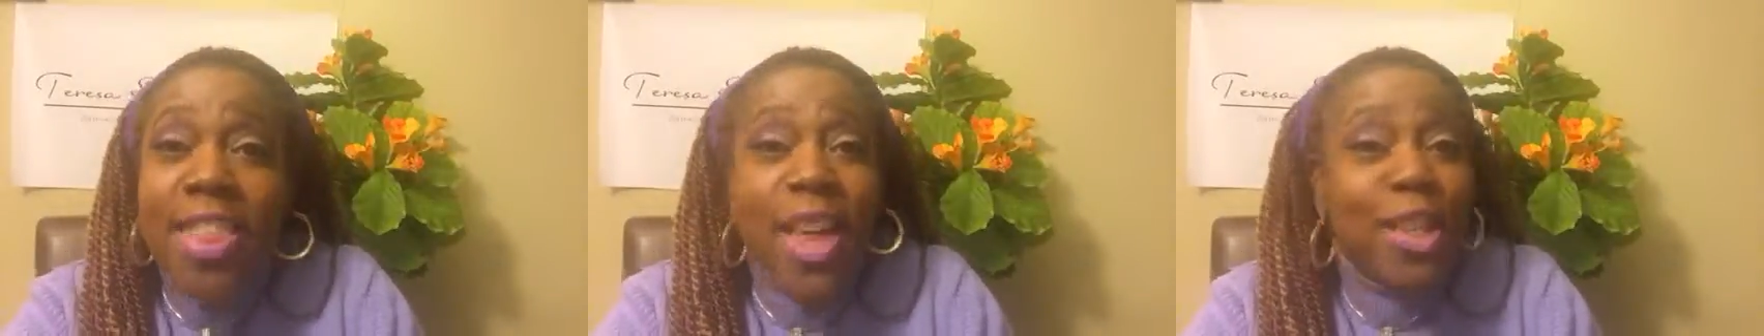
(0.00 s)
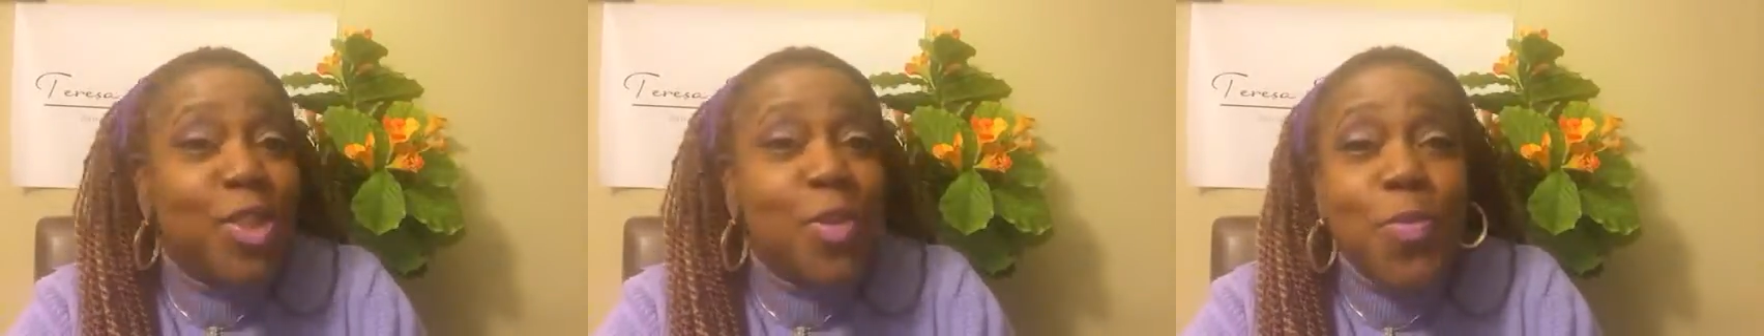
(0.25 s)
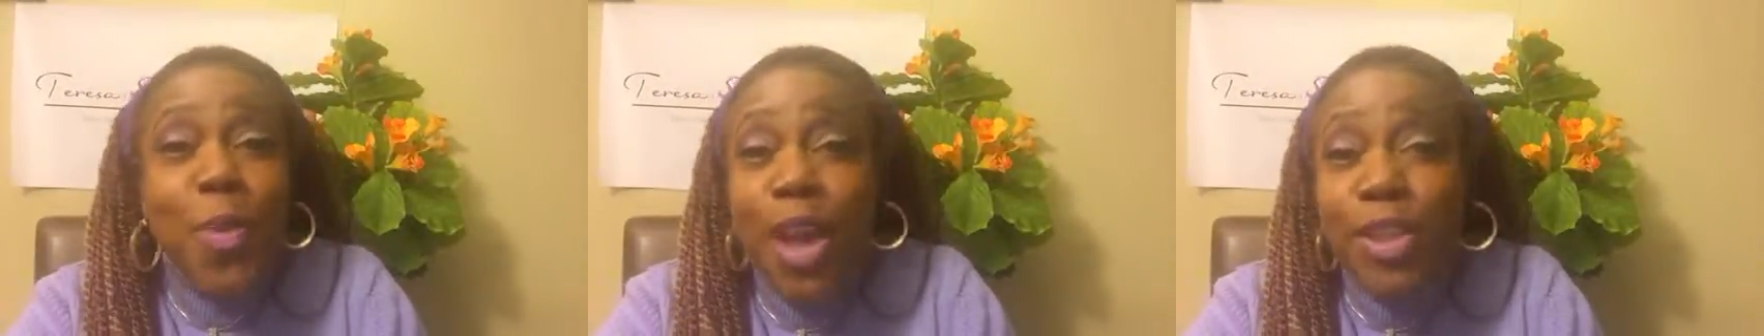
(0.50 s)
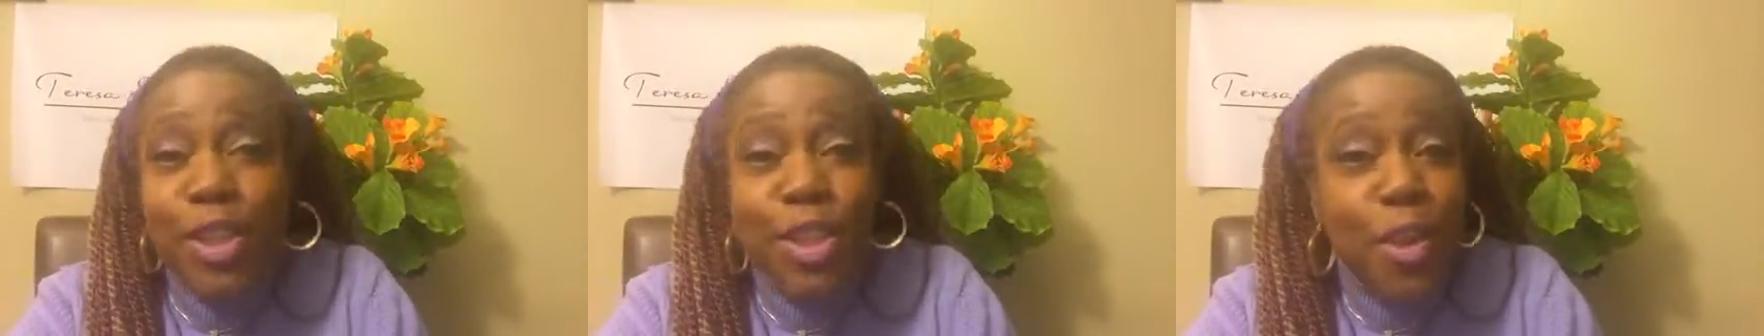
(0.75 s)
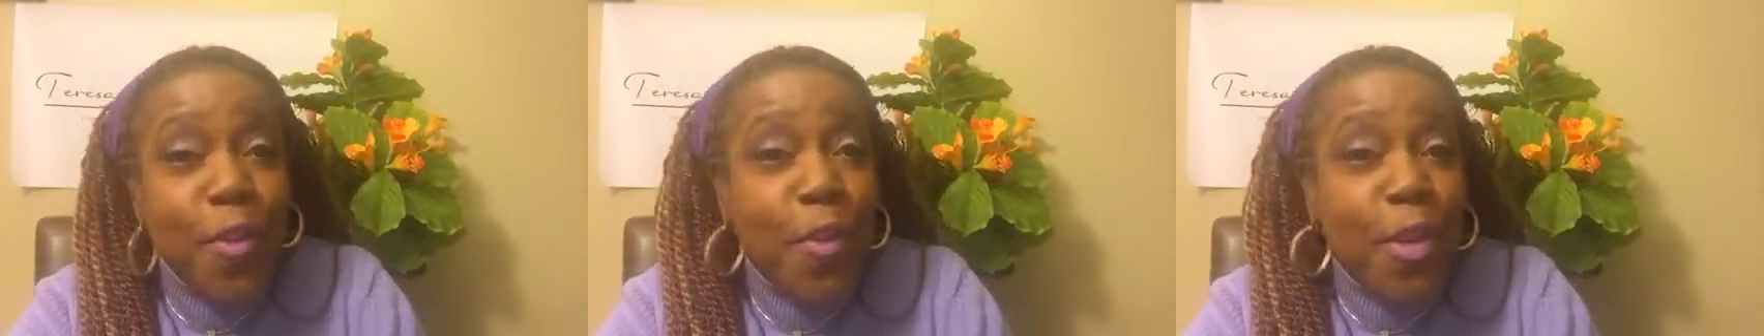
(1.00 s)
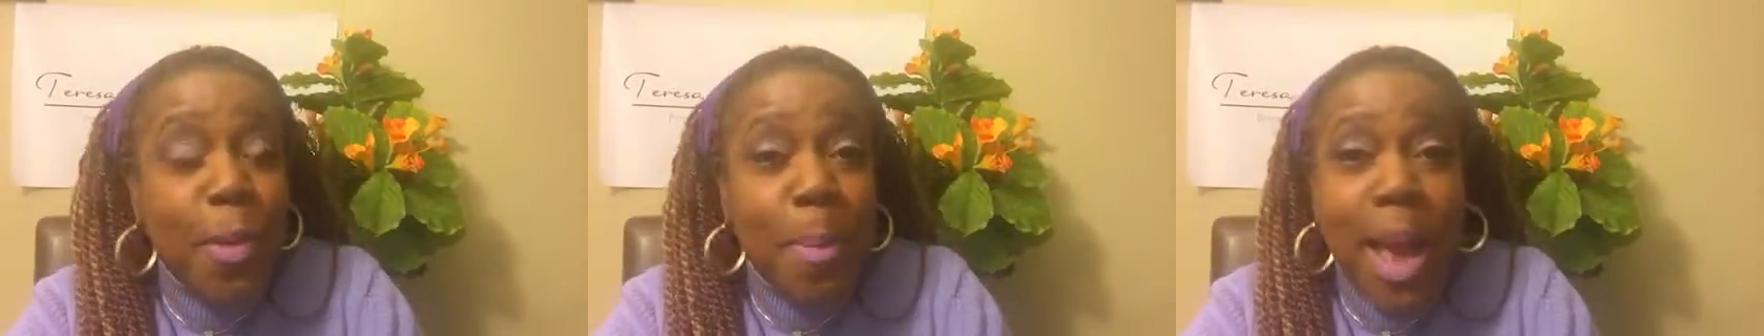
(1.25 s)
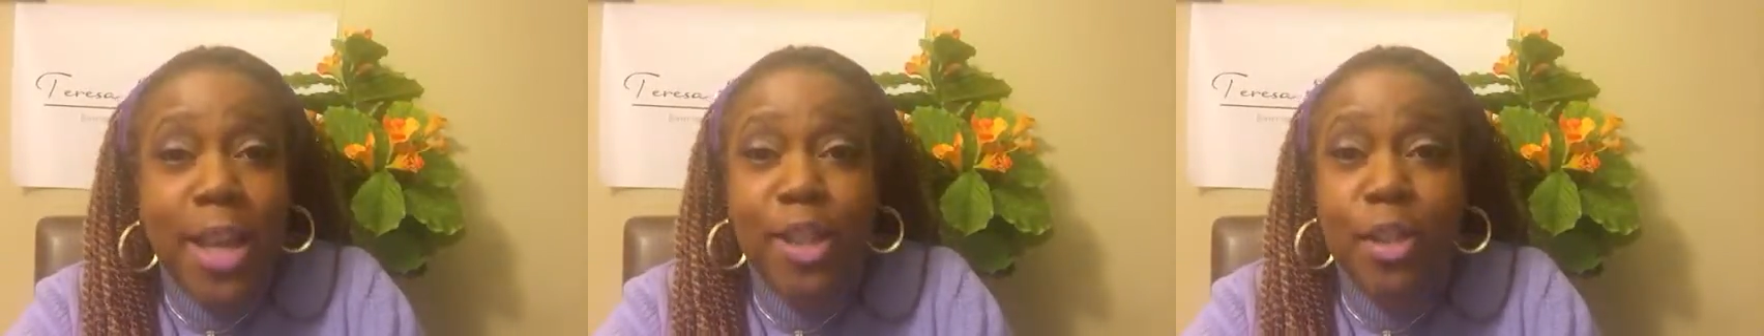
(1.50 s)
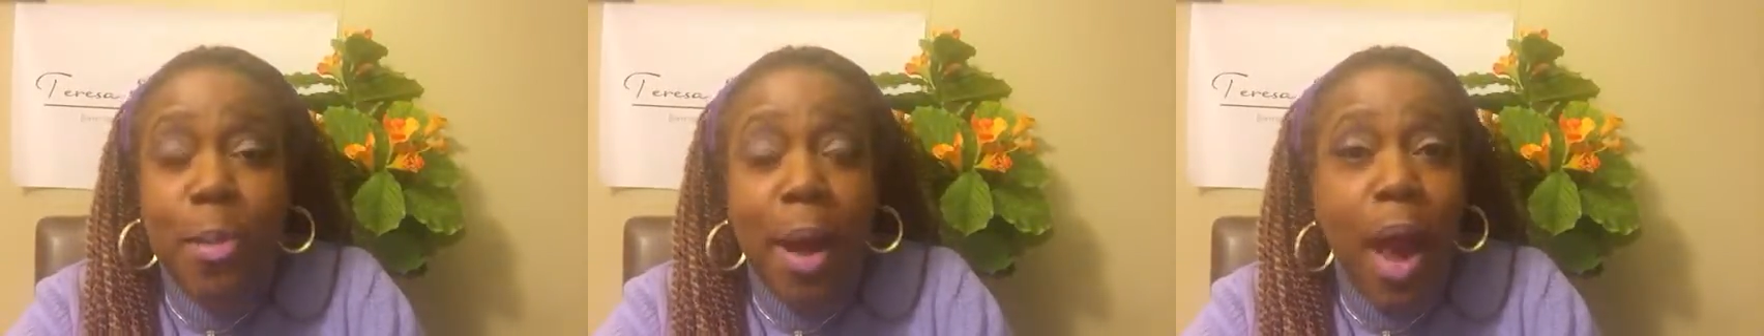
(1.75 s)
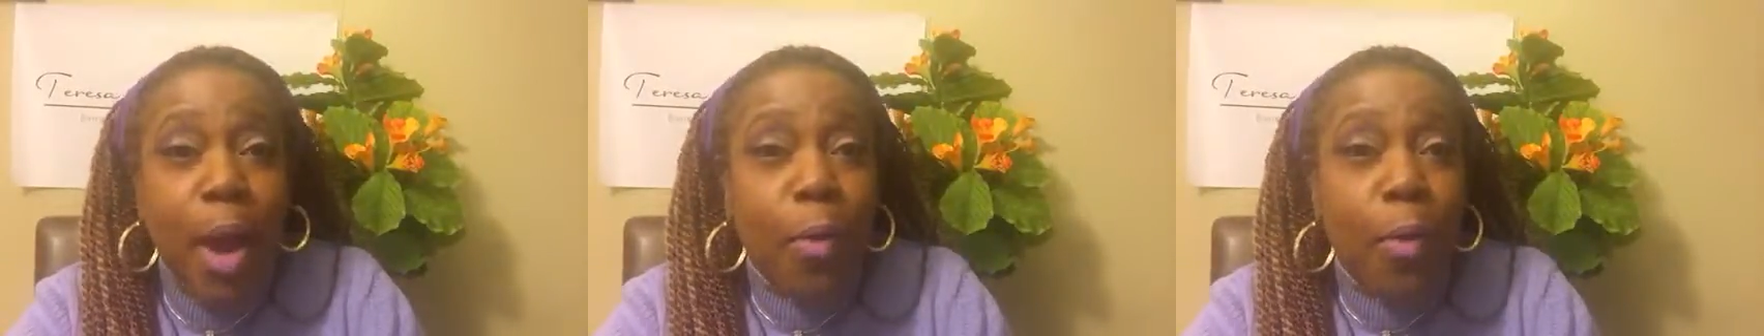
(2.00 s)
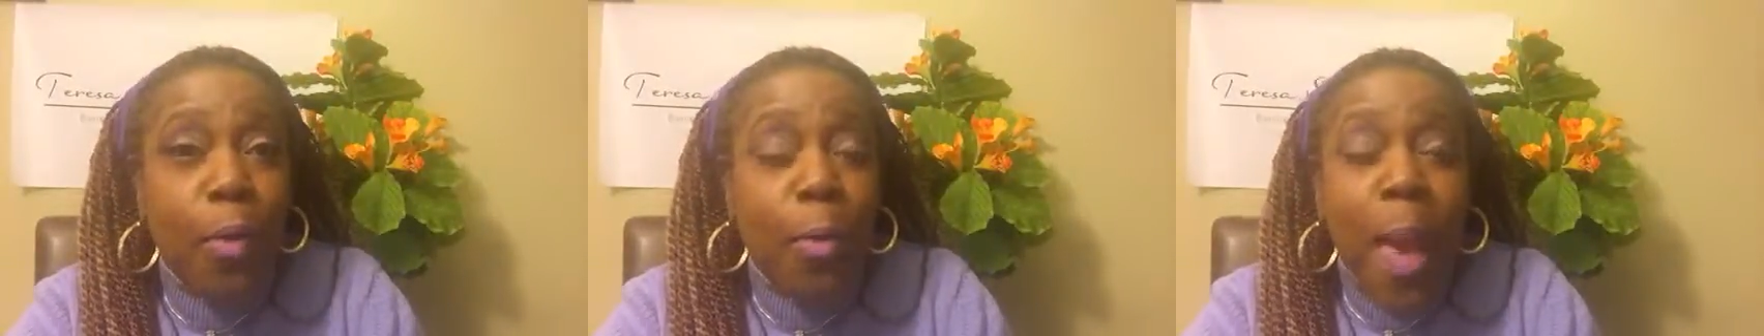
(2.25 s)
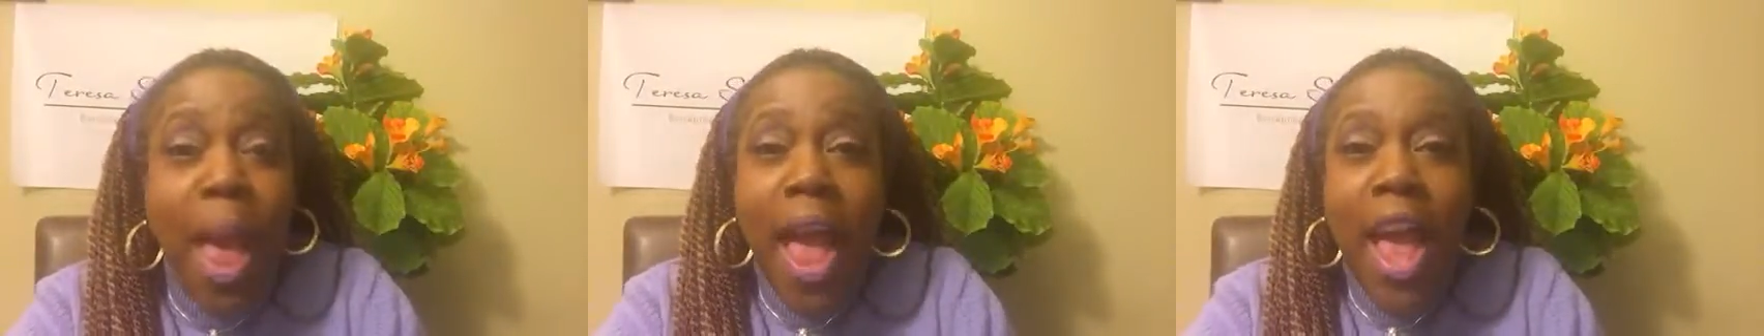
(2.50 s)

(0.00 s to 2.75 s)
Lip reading: that you register for the mastermind group,